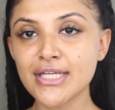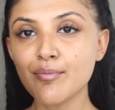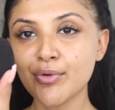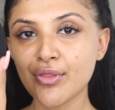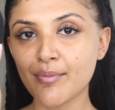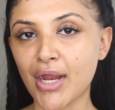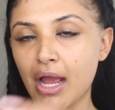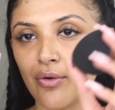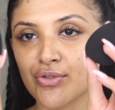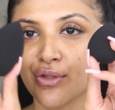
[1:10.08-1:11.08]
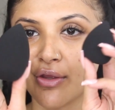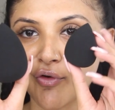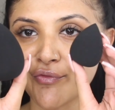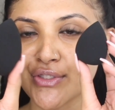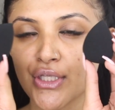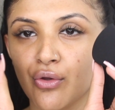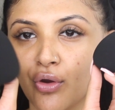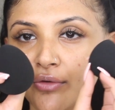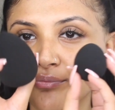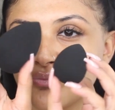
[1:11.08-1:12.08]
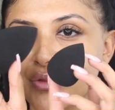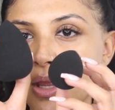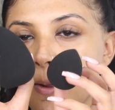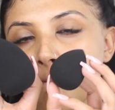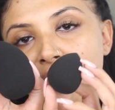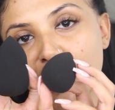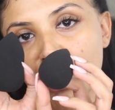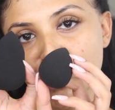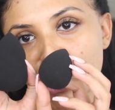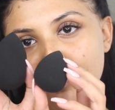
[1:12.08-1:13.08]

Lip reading: dampened them now, so they've obviously gone a bit larger.